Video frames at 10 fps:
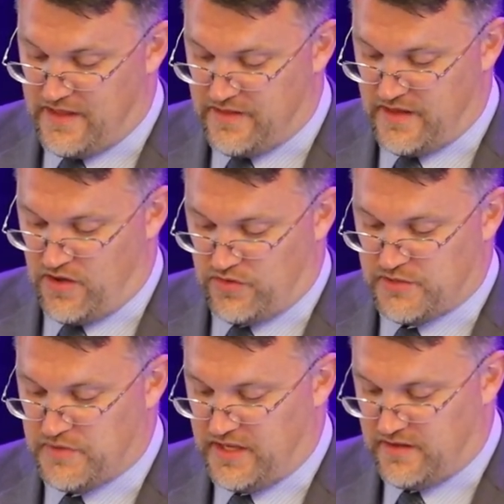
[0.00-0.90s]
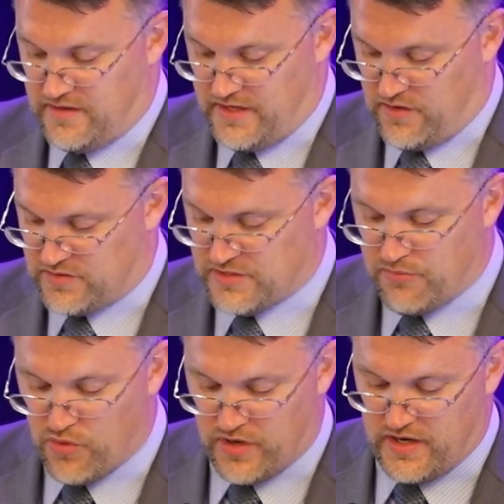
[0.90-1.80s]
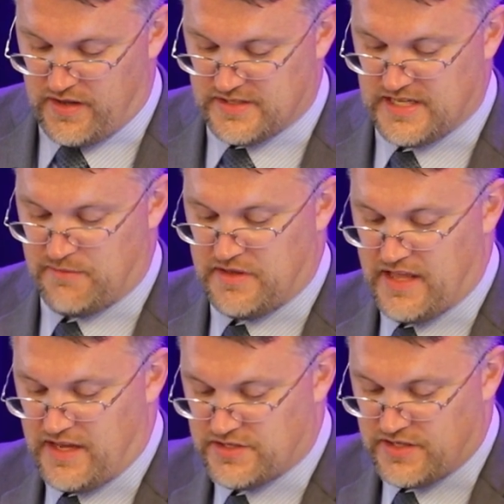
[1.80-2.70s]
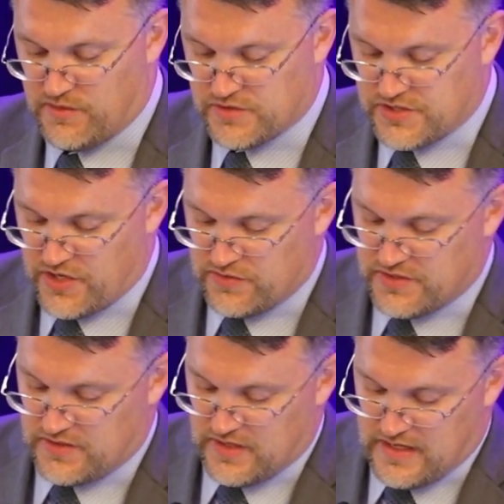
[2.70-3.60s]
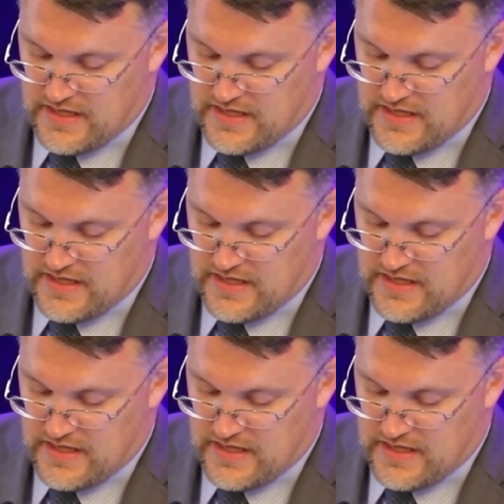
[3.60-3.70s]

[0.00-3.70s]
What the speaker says: that ultimately, supported the segmentation that was chosen,